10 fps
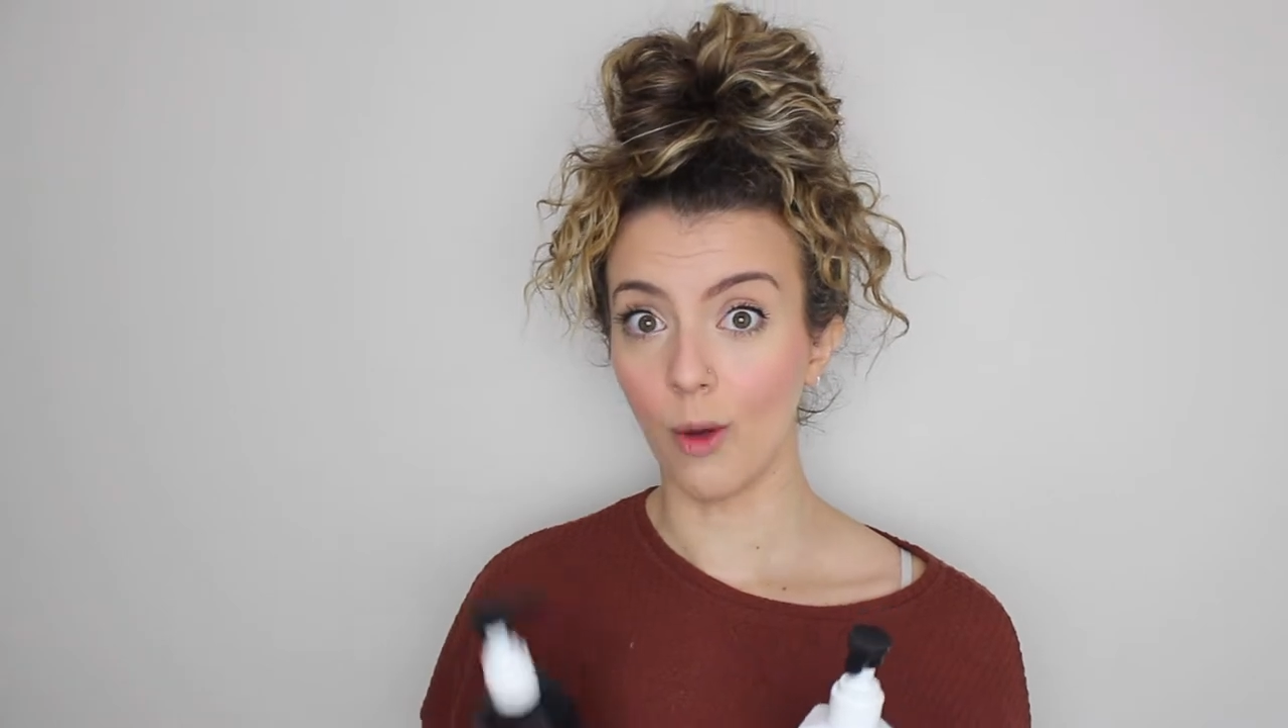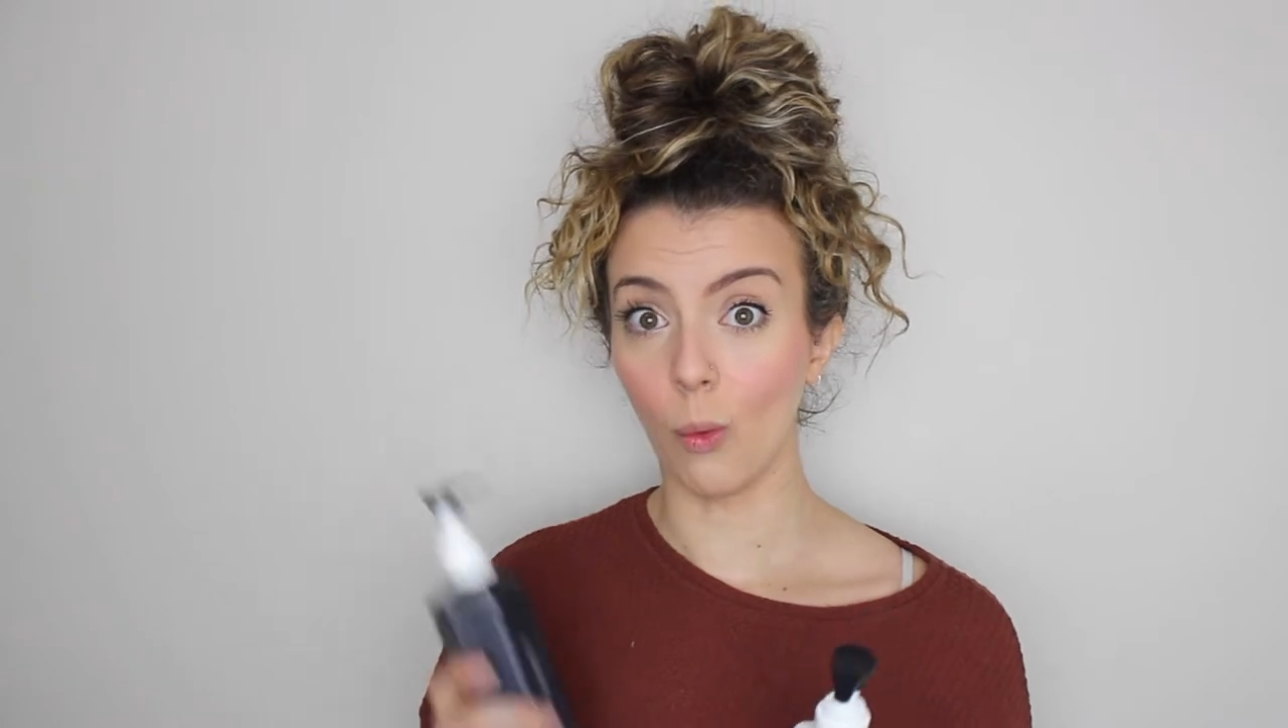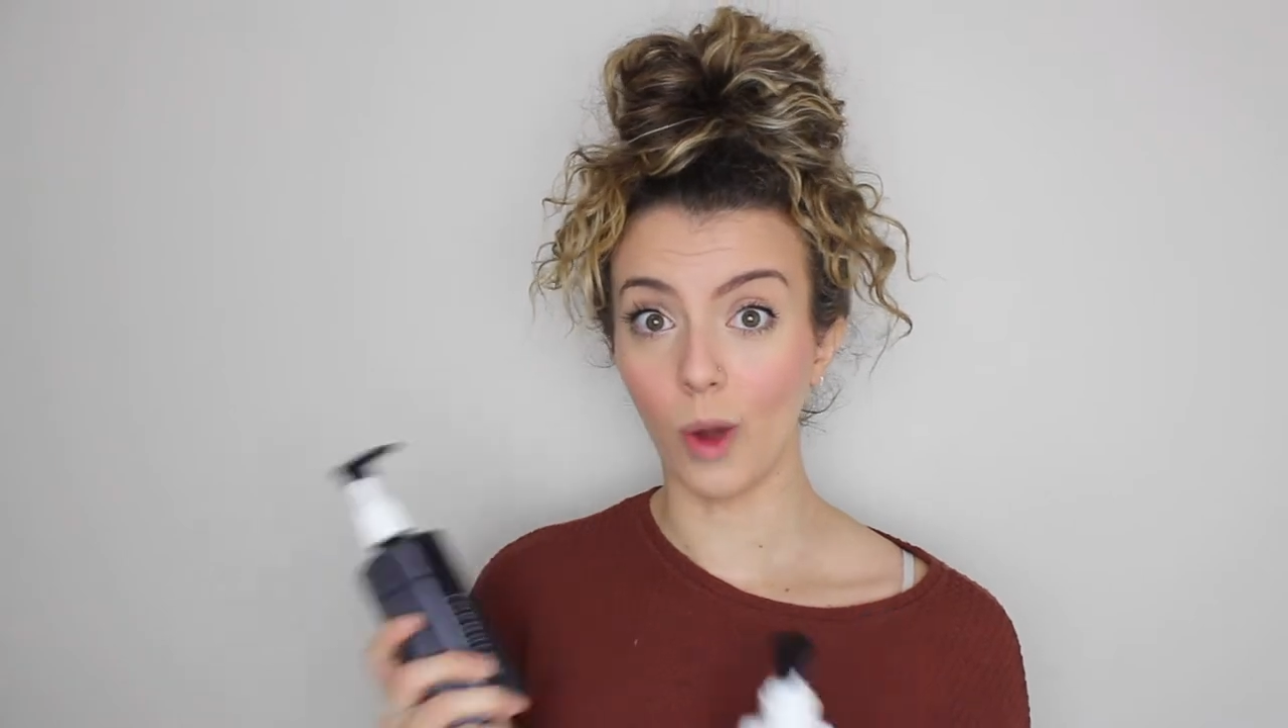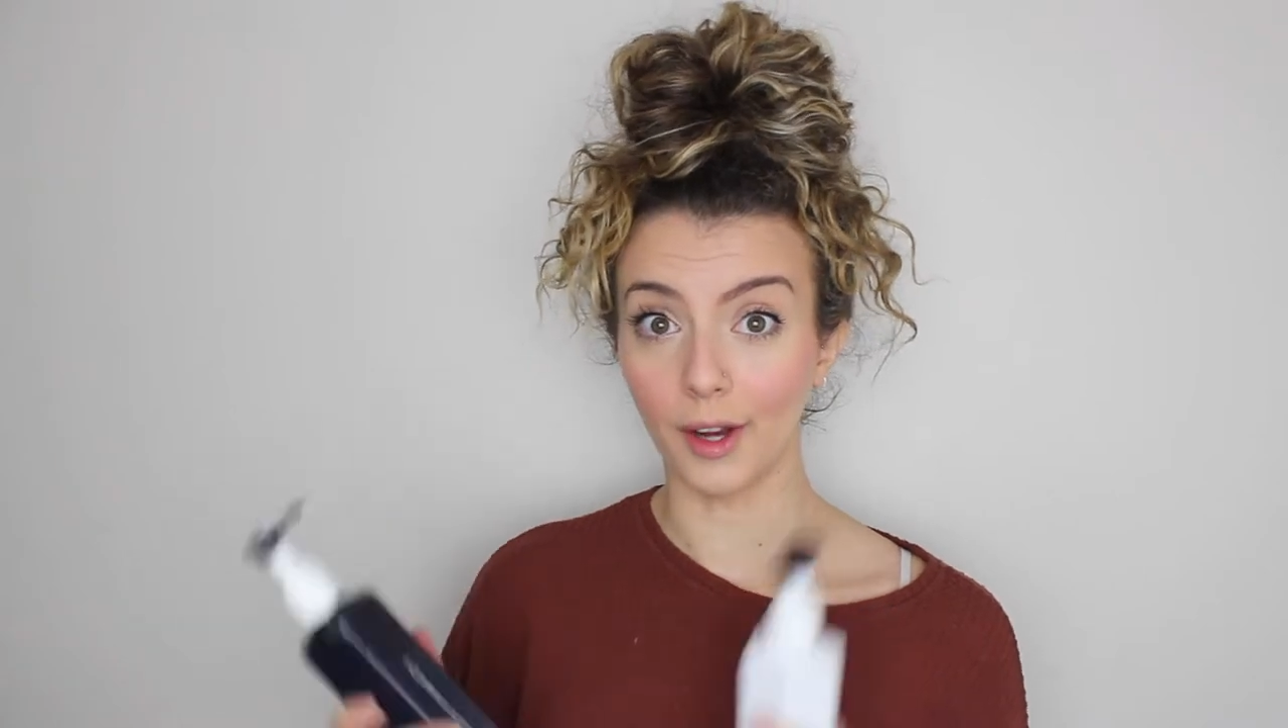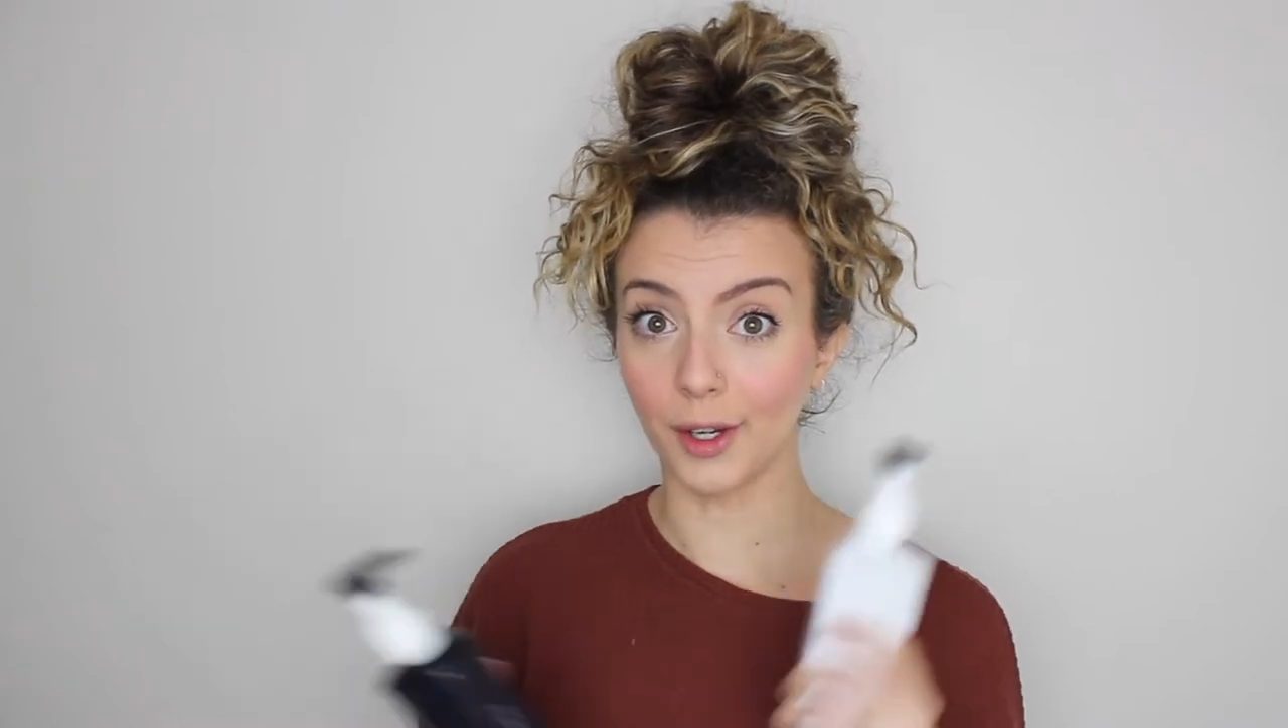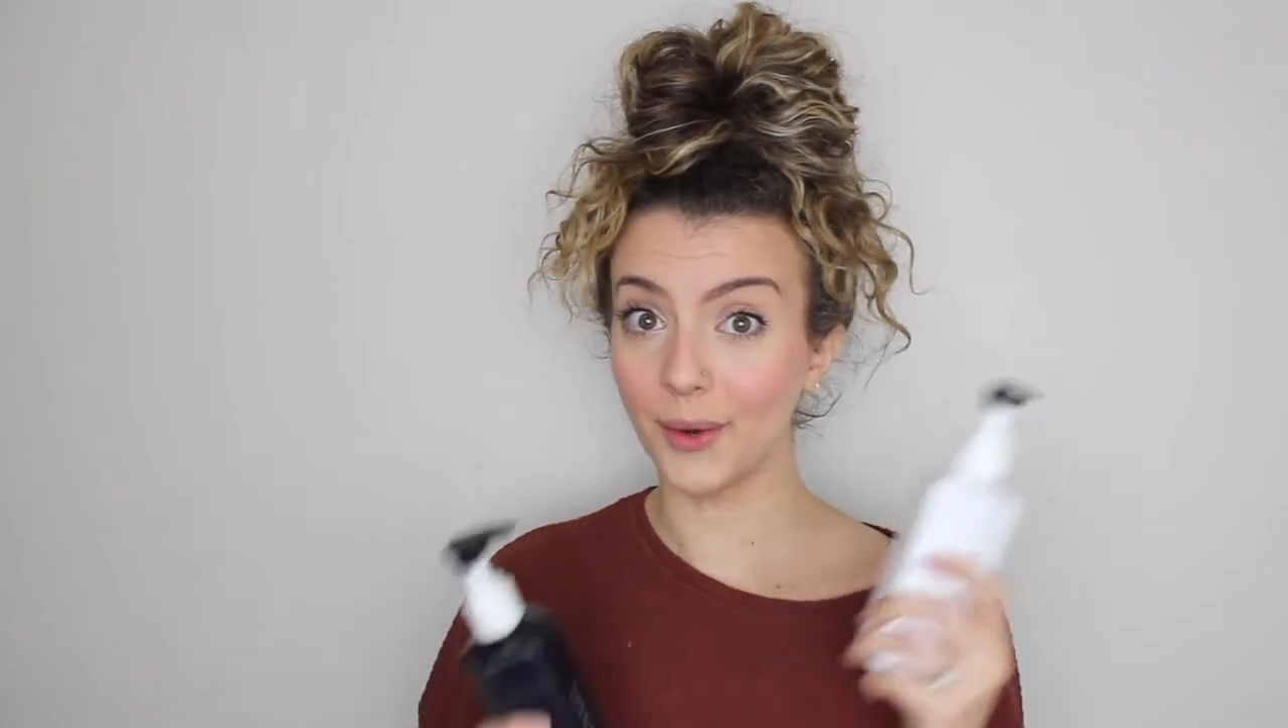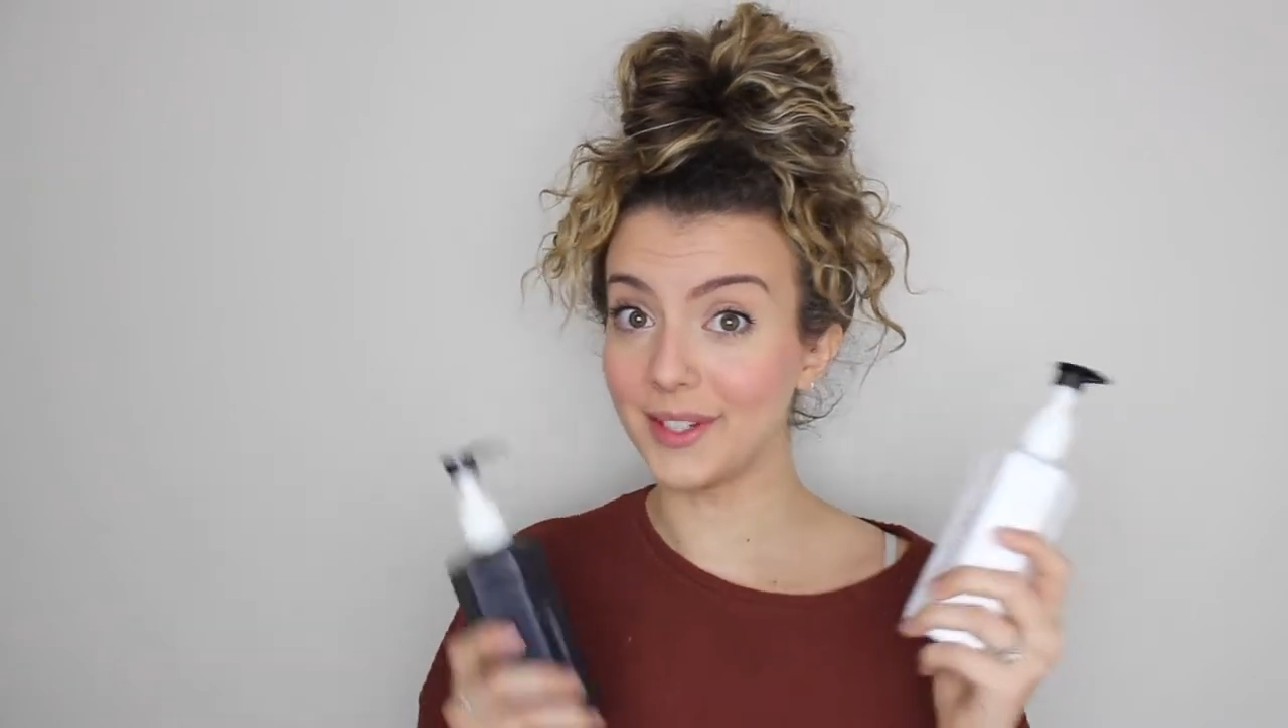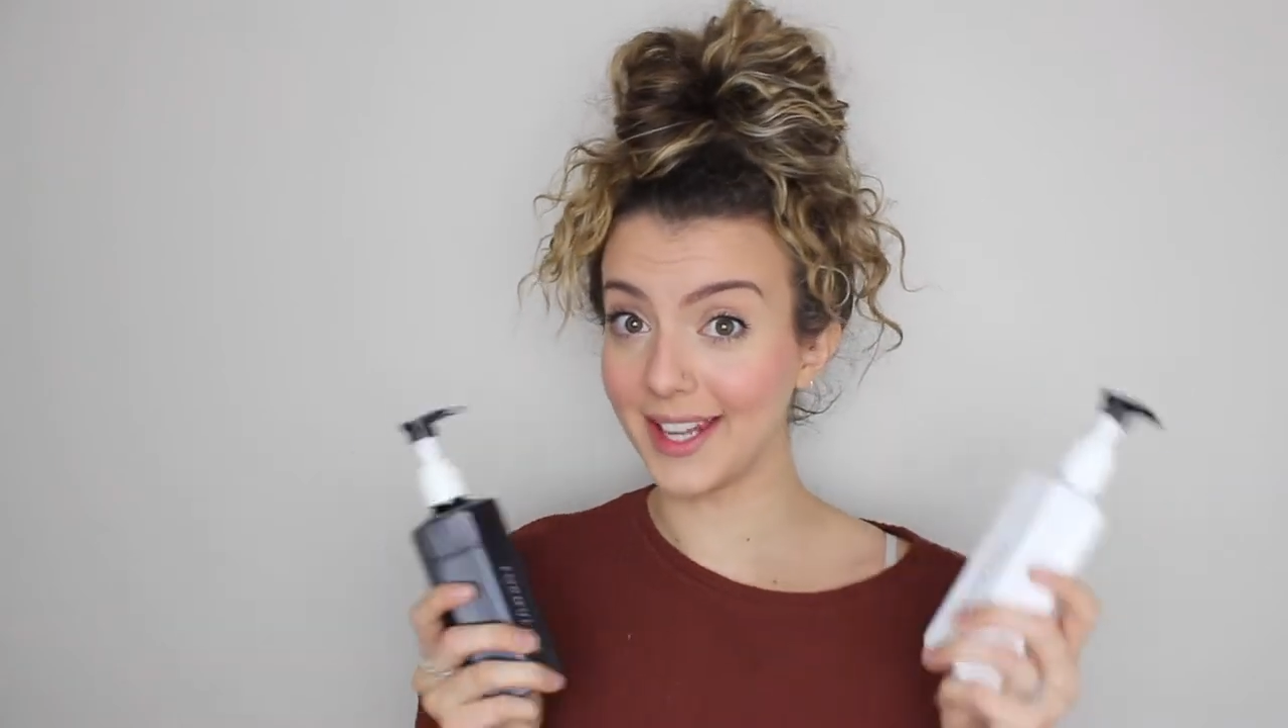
what goes